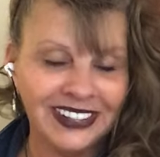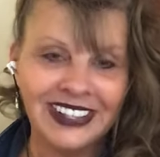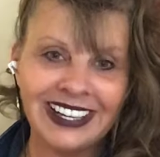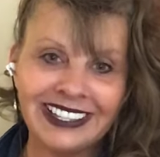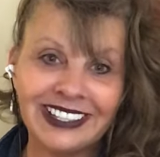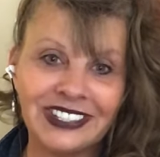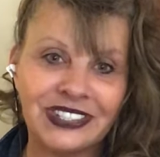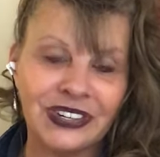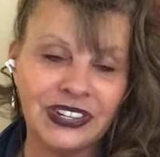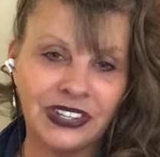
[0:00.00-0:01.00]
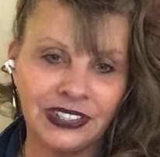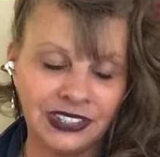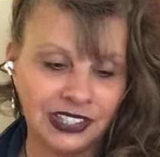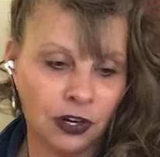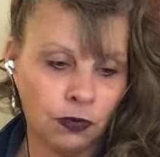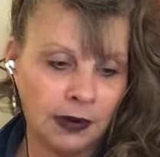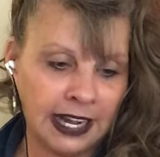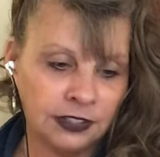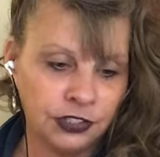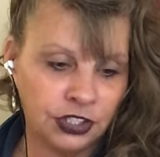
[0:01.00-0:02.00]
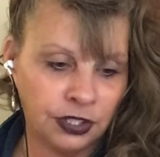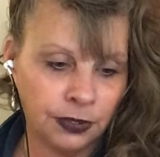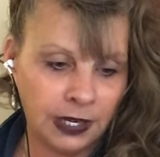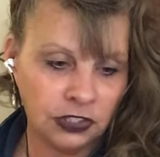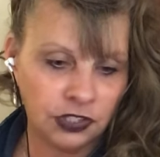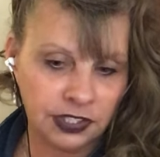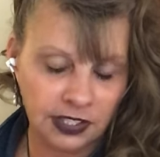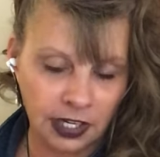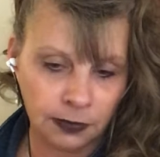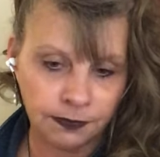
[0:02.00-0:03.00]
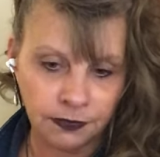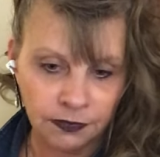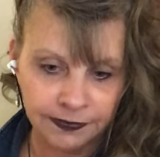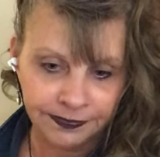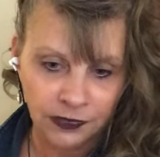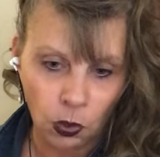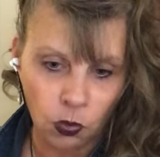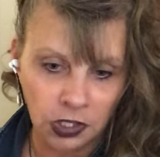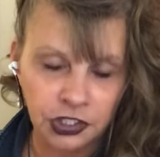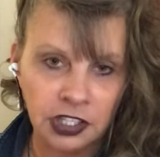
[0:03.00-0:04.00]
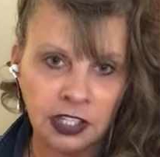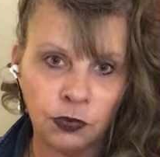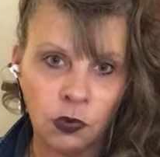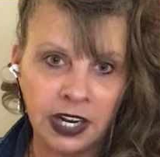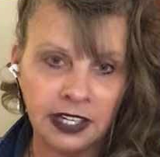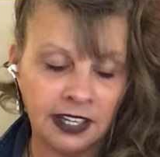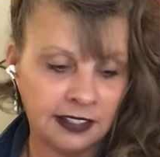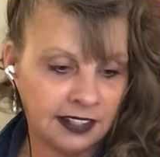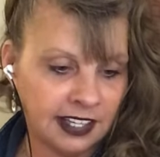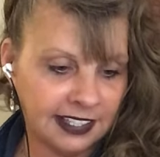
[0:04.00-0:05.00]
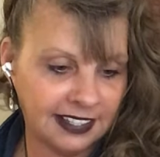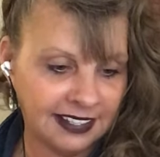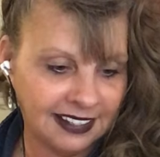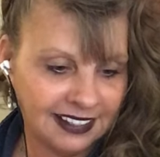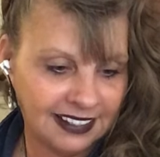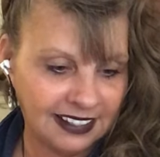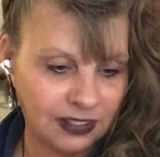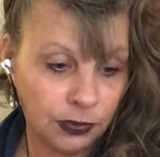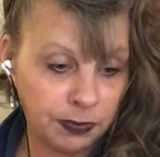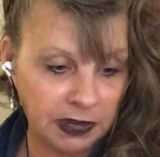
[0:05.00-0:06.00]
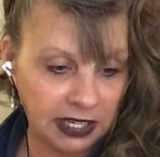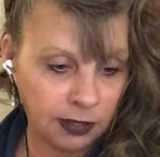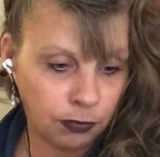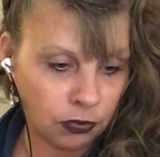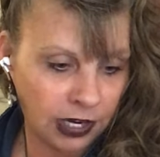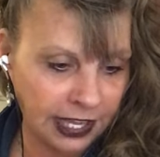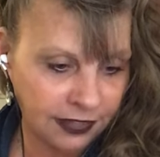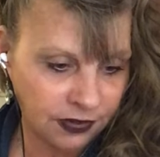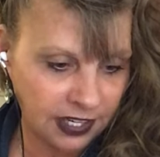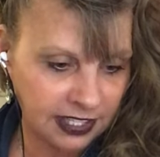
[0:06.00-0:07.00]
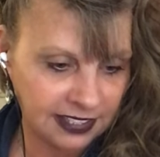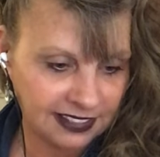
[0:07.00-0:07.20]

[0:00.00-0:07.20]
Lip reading: like circled around you and just like watching and waiting, like with bated breath, right?